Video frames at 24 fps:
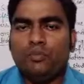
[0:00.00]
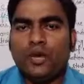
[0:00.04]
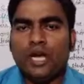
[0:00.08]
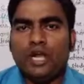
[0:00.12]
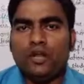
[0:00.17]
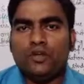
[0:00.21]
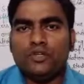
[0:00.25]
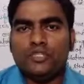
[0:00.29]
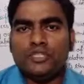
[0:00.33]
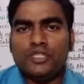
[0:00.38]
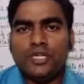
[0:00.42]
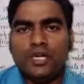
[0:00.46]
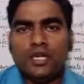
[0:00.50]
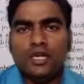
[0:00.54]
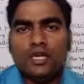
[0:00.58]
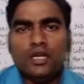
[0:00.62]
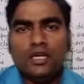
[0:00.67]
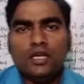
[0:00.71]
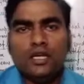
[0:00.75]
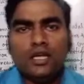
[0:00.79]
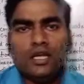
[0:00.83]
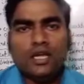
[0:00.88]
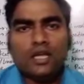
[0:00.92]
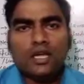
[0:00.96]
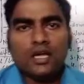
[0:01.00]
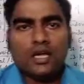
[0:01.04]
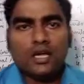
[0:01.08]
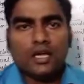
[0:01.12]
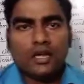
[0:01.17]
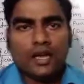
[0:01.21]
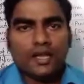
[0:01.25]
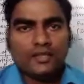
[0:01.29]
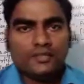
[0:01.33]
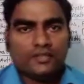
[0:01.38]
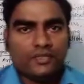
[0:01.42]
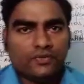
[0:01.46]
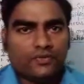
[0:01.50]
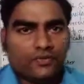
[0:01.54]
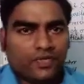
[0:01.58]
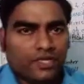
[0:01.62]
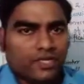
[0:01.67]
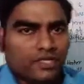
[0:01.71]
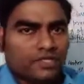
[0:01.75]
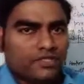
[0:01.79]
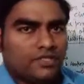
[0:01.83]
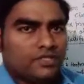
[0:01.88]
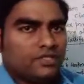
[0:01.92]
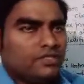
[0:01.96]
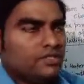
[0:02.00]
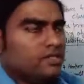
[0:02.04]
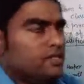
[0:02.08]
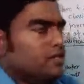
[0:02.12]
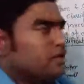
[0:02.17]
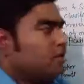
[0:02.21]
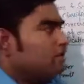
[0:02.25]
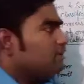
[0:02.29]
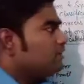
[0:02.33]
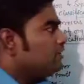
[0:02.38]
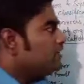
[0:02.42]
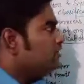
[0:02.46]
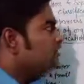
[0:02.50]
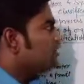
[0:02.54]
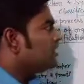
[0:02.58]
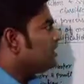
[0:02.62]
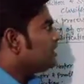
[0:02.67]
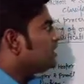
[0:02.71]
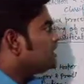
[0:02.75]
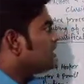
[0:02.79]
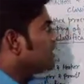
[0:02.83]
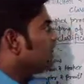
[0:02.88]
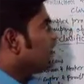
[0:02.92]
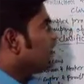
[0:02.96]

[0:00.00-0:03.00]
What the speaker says: biological classification. Dear